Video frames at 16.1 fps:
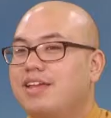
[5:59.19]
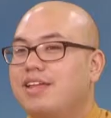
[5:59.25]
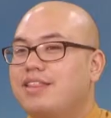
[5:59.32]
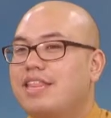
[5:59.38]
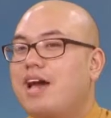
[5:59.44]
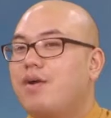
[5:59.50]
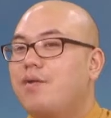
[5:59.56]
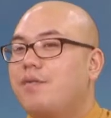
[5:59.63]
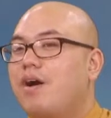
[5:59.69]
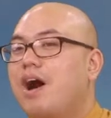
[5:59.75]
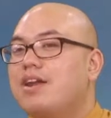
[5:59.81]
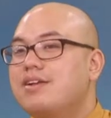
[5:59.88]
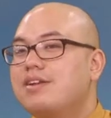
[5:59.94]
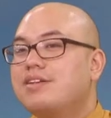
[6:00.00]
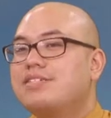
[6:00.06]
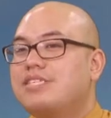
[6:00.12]
Now,
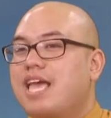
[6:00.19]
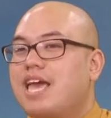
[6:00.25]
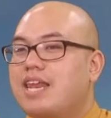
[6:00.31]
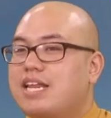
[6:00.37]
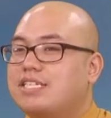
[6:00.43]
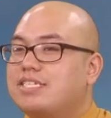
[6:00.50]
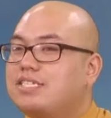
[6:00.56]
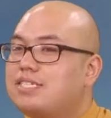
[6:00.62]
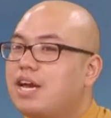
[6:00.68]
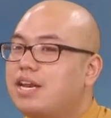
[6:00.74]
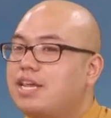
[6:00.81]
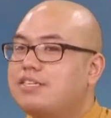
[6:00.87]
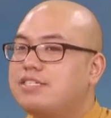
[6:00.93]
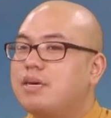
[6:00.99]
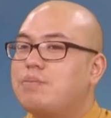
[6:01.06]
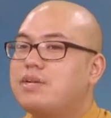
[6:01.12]
understand and study
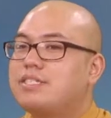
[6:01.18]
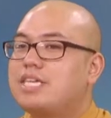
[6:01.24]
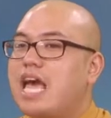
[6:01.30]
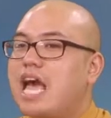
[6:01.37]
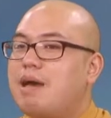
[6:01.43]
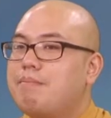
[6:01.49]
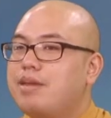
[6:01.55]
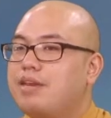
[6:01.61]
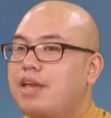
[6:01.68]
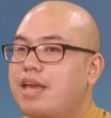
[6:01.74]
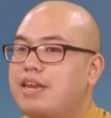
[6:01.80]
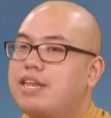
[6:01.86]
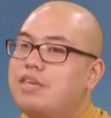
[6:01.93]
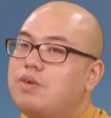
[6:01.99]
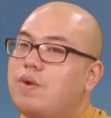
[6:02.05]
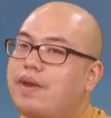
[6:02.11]
someone's habit, and
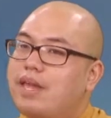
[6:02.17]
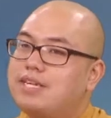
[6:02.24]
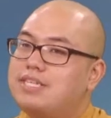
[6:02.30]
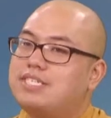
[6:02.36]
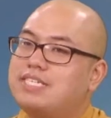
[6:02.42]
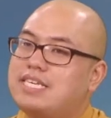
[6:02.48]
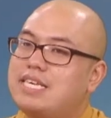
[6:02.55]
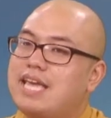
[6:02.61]
then you can see